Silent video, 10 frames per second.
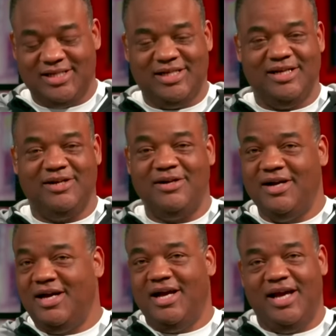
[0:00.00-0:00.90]
in here,
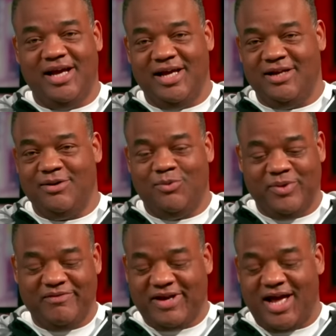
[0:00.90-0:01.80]
and
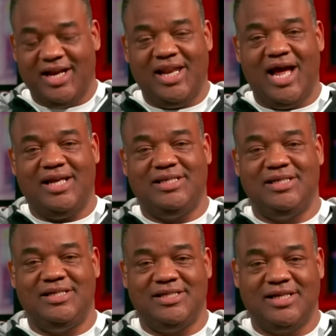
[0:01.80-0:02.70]
we've got a lot
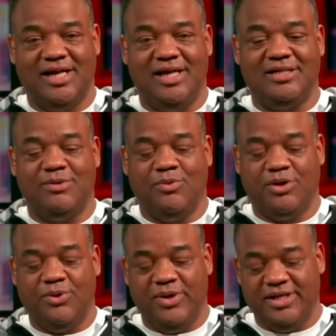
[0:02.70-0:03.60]
to discuss. We're
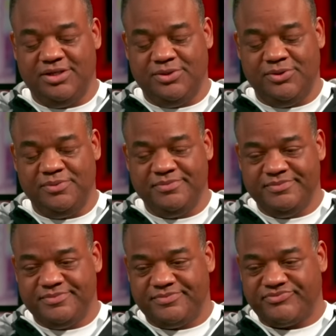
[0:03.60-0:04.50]
going to
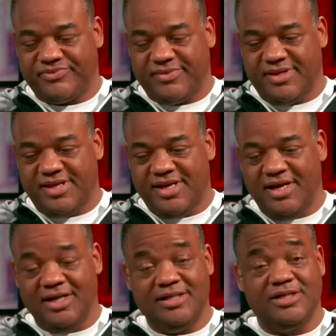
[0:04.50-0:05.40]

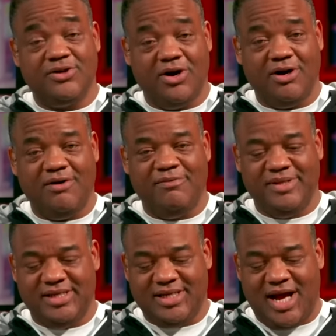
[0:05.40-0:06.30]
start off
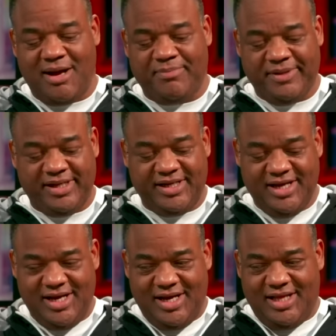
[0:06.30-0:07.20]
with a topic
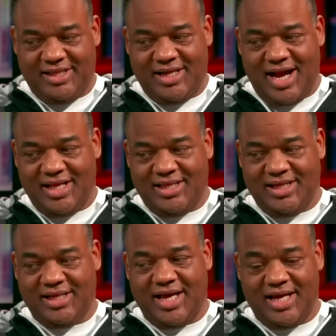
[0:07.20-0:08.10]
that I
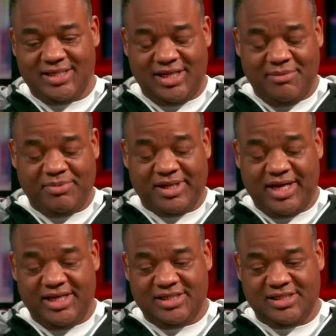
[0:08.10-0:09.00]
think has
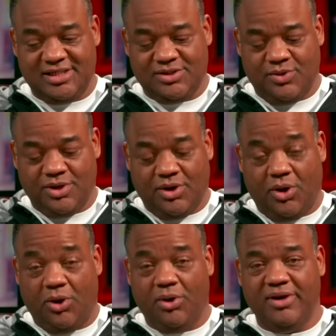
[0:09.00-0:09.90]
implications on
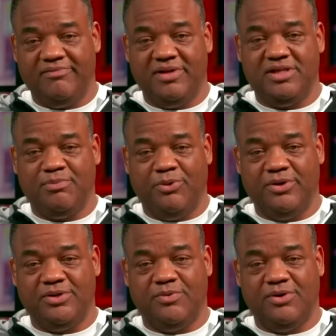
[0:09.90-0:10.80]
all of the
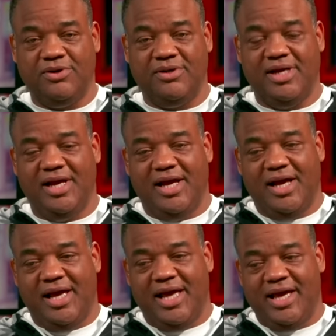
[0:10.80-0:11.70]
sports world,
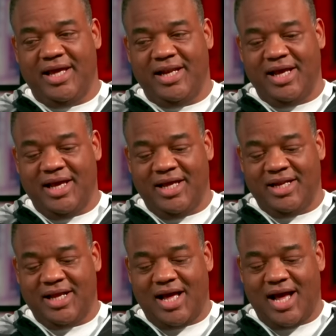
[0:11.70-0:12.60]
and